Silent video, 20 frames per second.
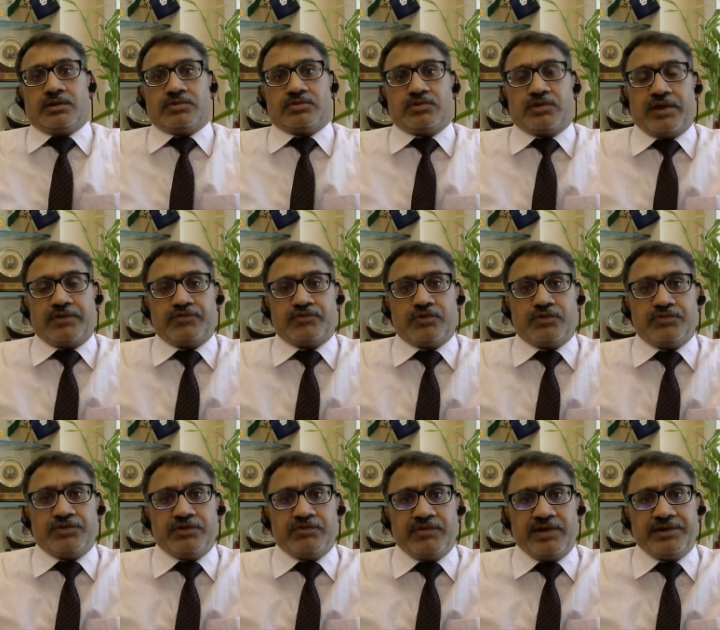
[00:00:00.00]
theft of
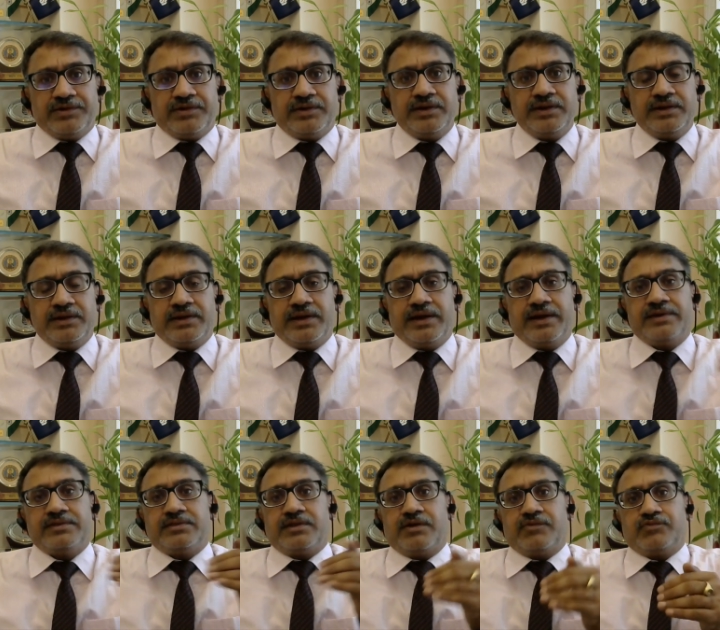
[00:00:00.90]
inventory
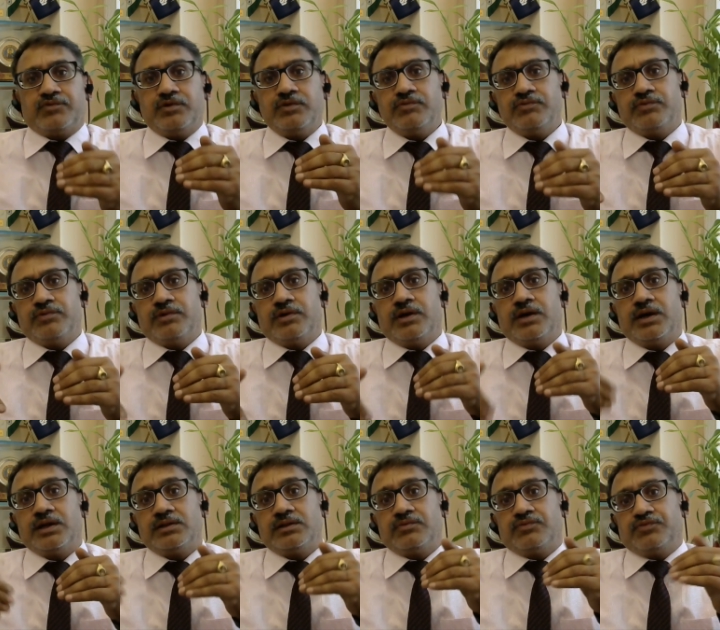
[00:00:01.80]
and theft of
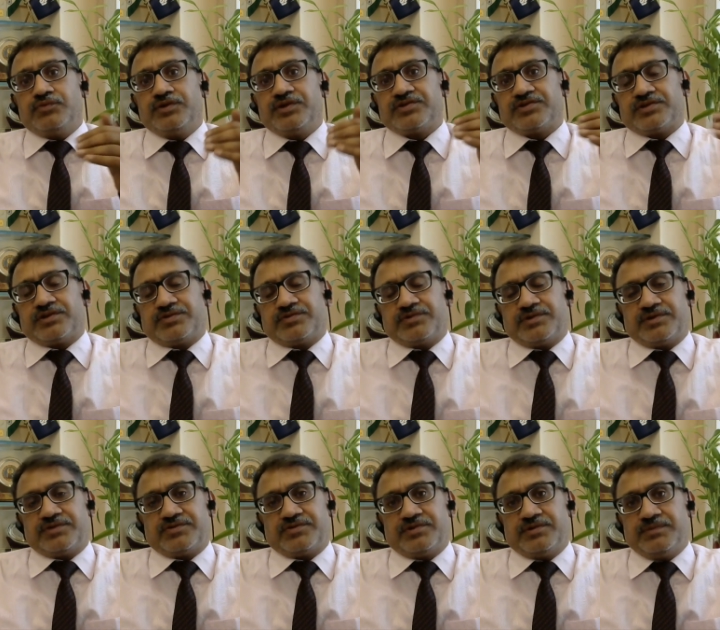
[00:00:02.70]
other fixed
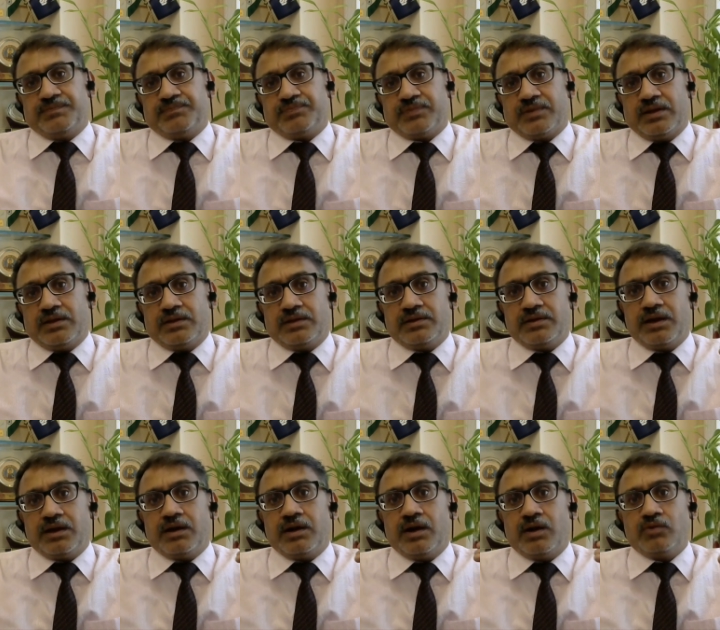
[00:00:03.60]
assets.
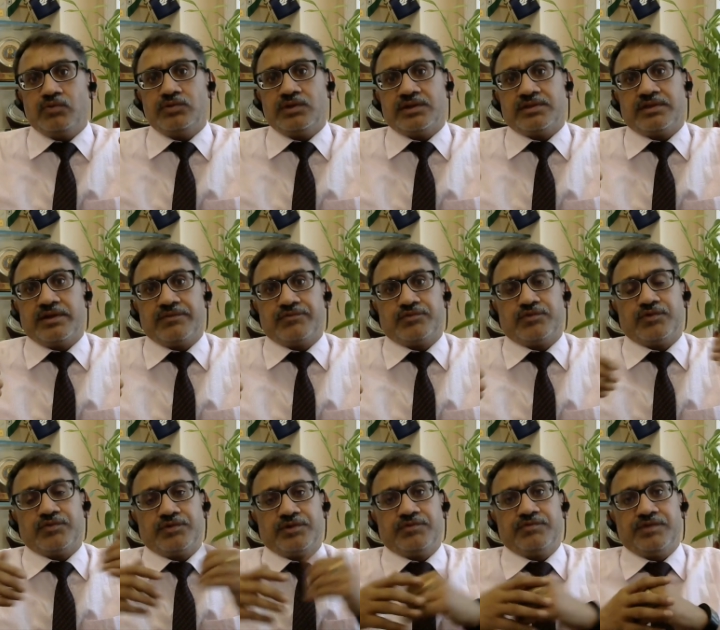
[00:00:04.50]
Now, how the theft
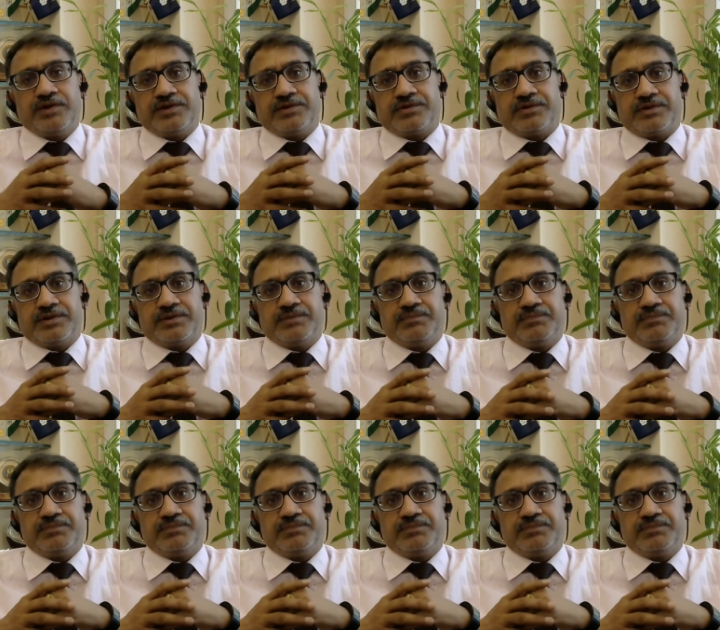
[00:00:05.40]
of inventory?